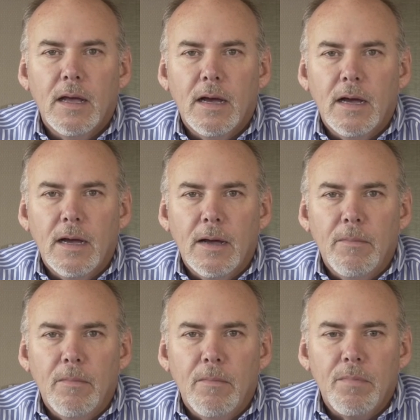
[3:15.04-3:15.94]

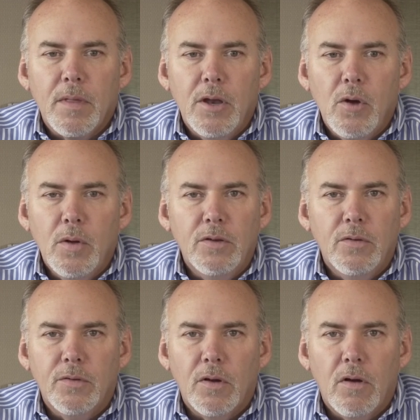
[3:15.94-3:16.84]
no
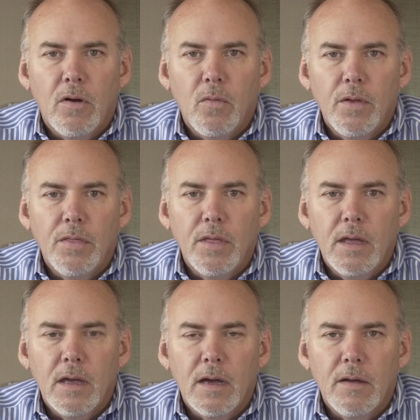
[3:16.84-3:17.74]
issues at all with
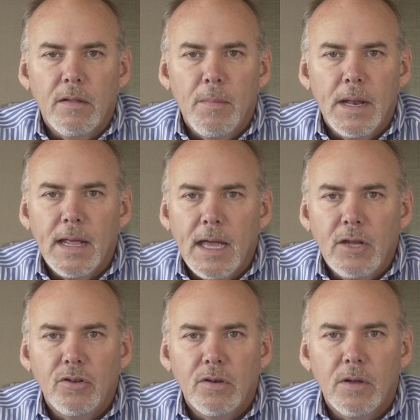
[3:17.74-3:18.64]
the
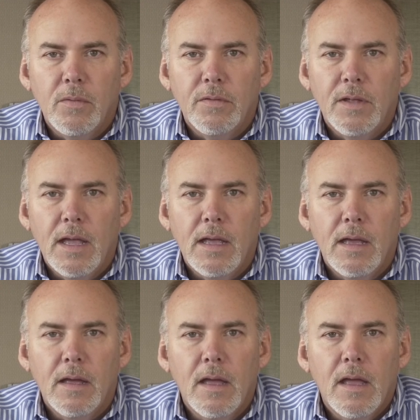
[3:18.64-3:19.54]
medication that was taking,